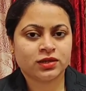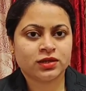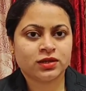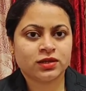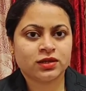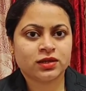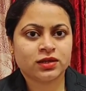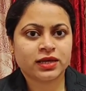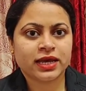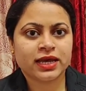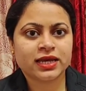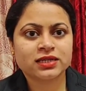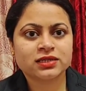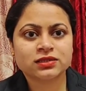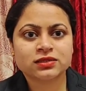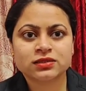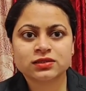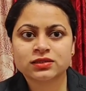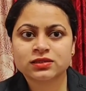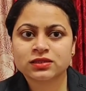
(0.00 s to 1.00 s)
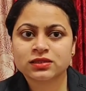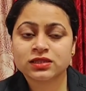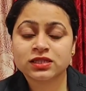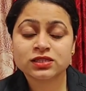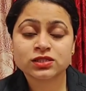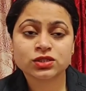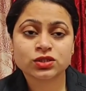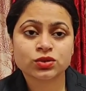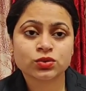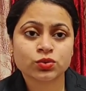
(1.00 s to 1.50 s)
And
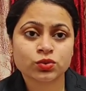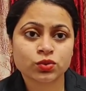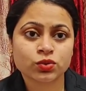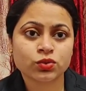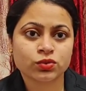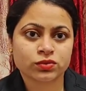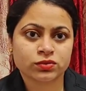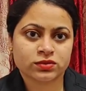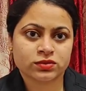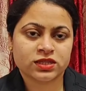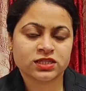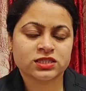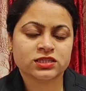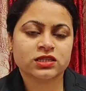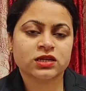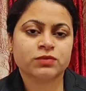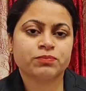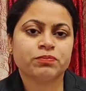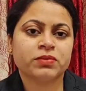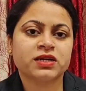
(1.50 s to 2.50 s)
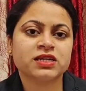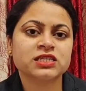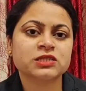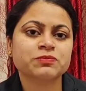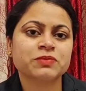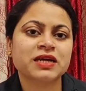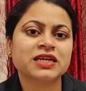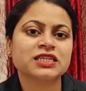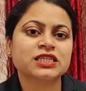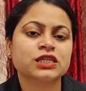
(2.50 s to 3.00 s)
the
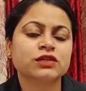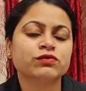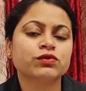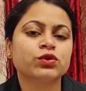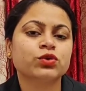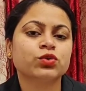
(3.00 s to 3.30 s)
perspective